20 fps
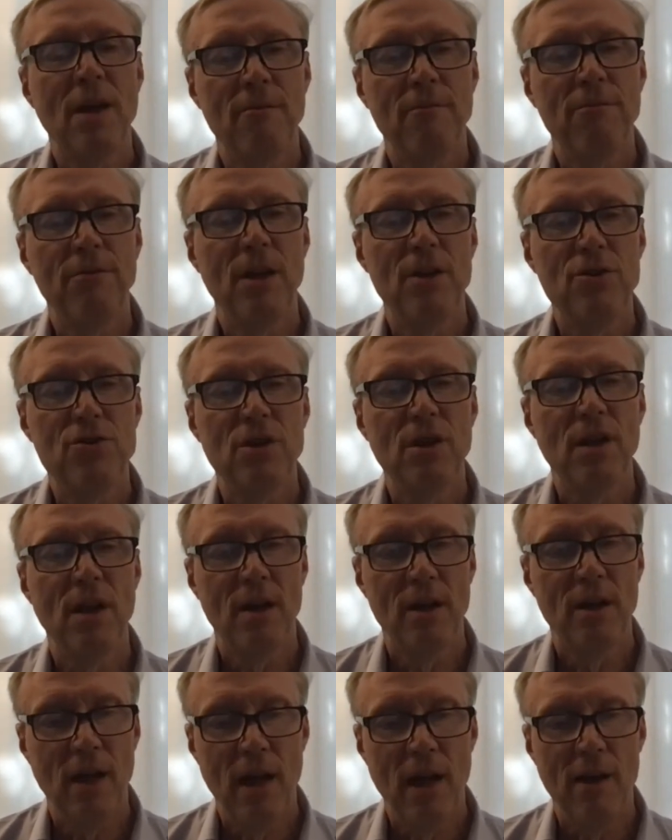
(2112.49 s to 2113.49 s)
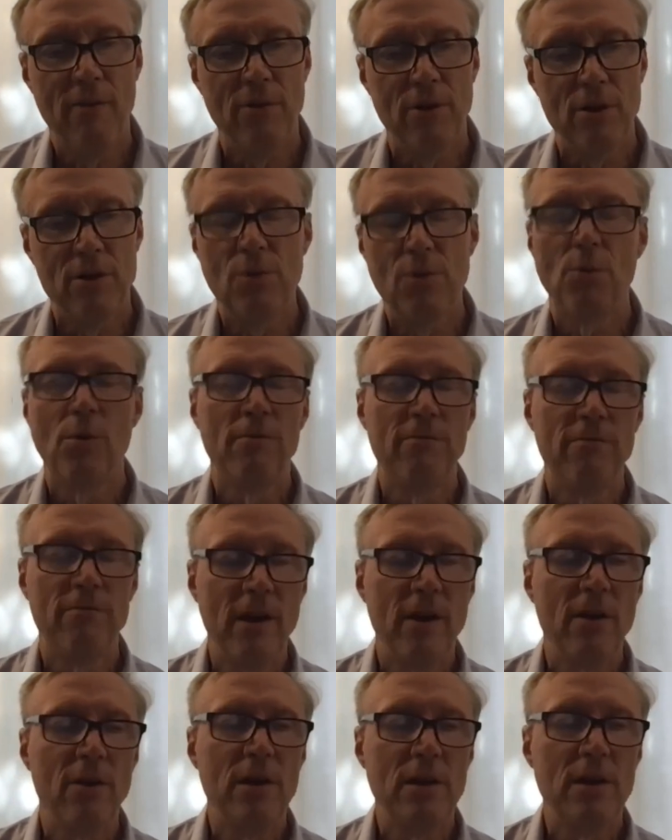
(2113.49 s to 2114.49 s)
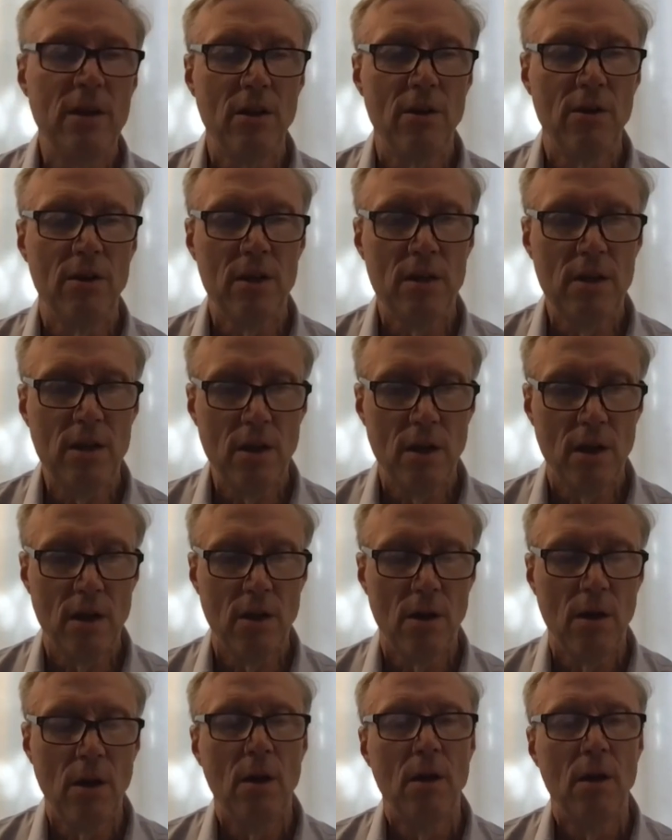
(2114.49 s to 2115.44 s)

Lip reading: inflation on average. It will vary year to year